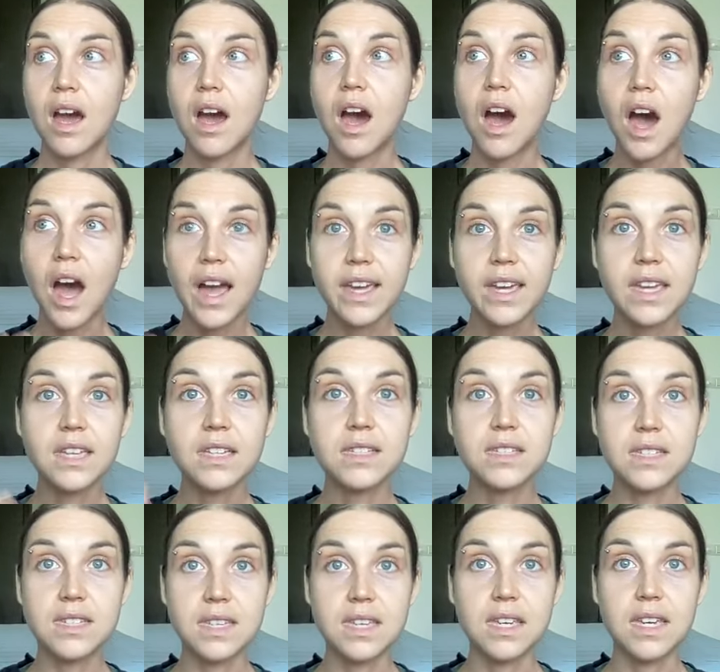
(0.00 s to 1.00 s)
I can
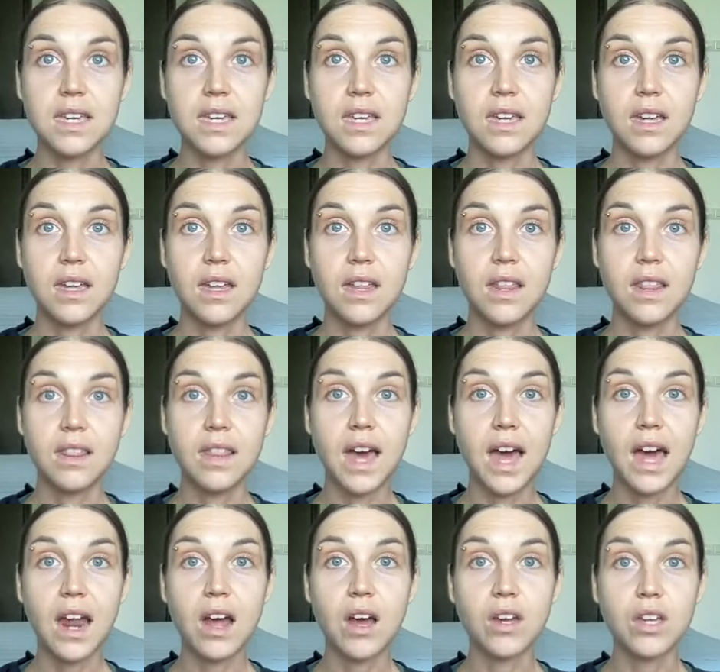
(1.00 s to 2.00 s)
see
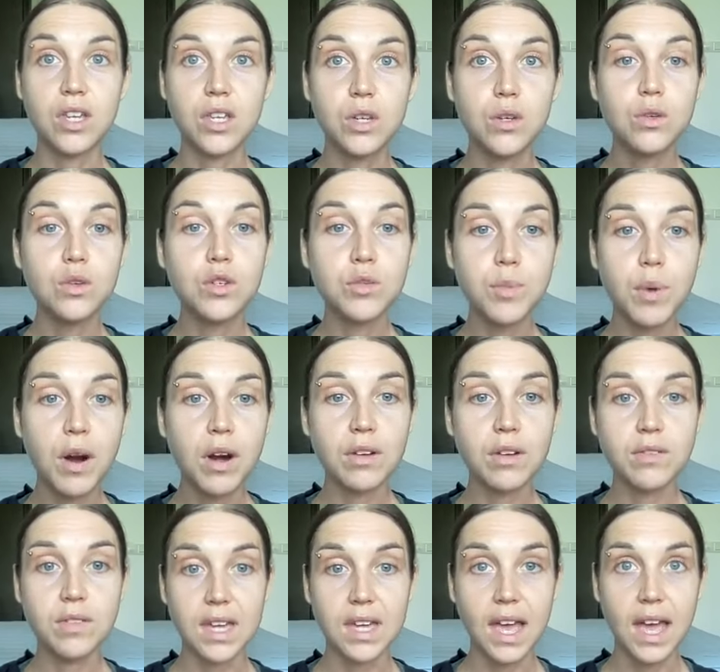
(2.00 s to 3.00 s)
that a huge part
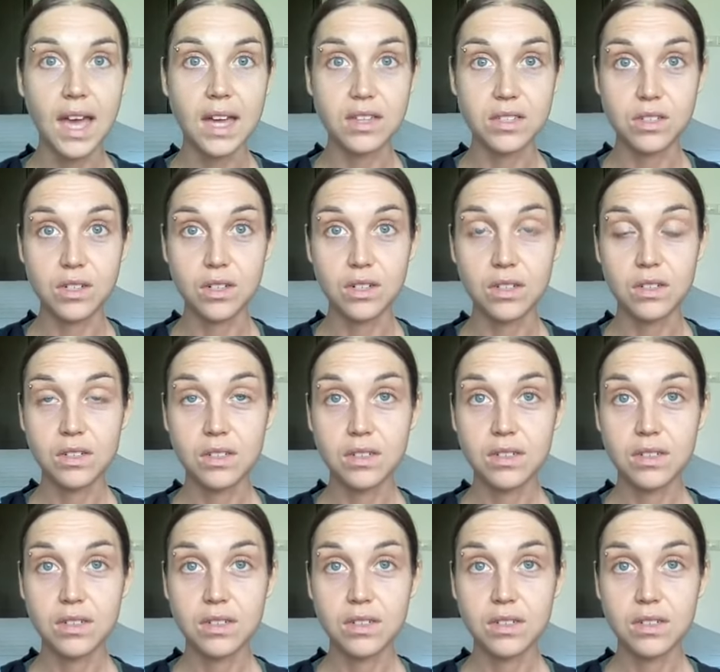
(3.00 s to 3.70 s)
of the answer